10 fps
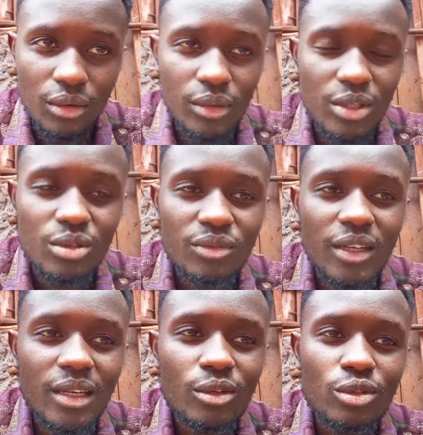We need to
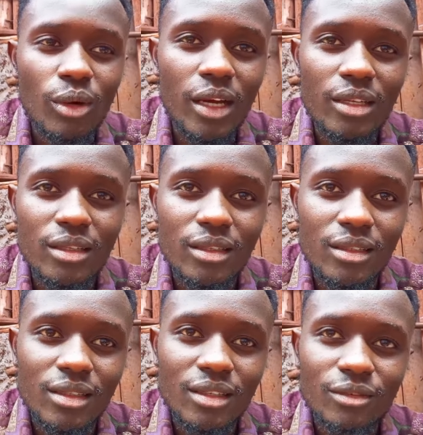find out why.
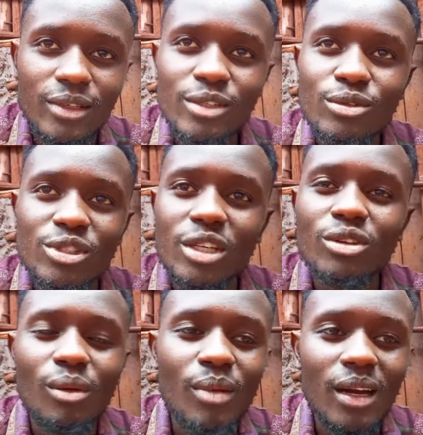We need to
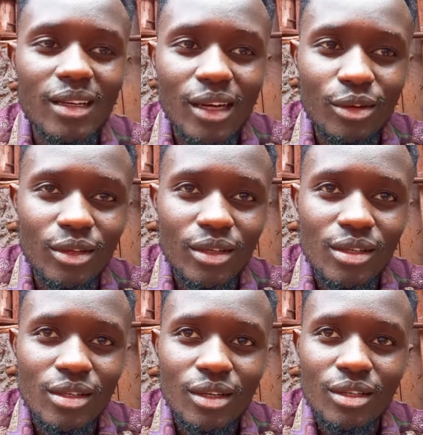check your background.
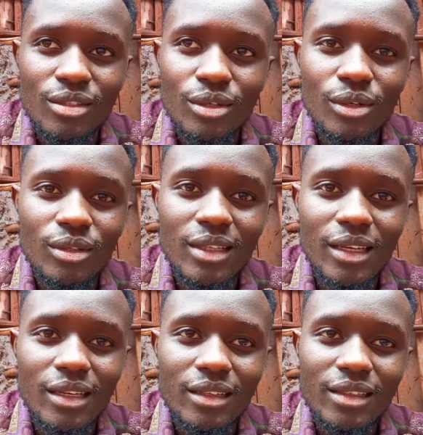So
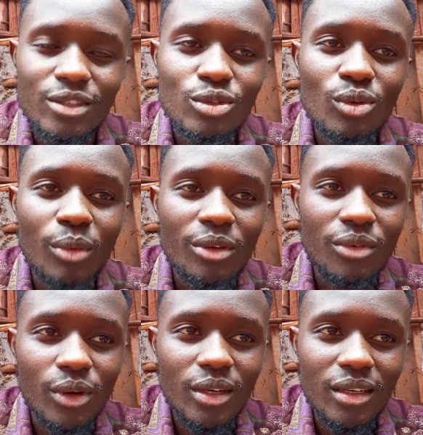they, they took my
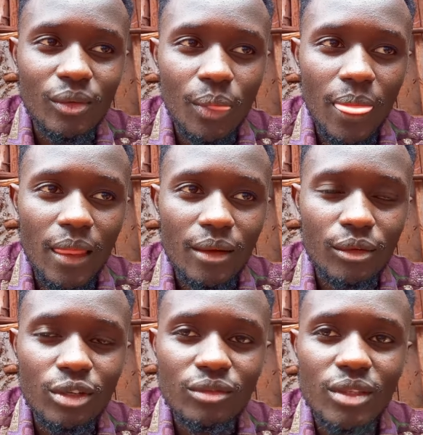phone.
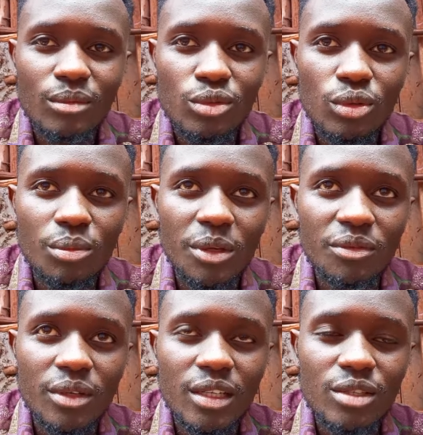One of them took my
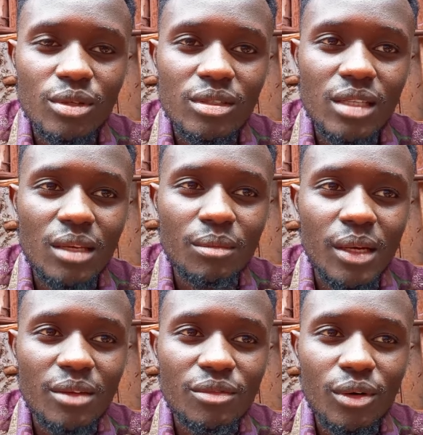phone and he was saying
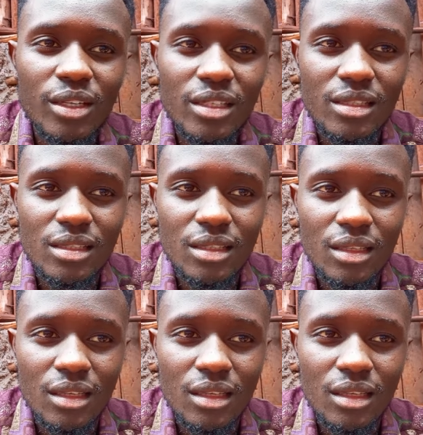my phone is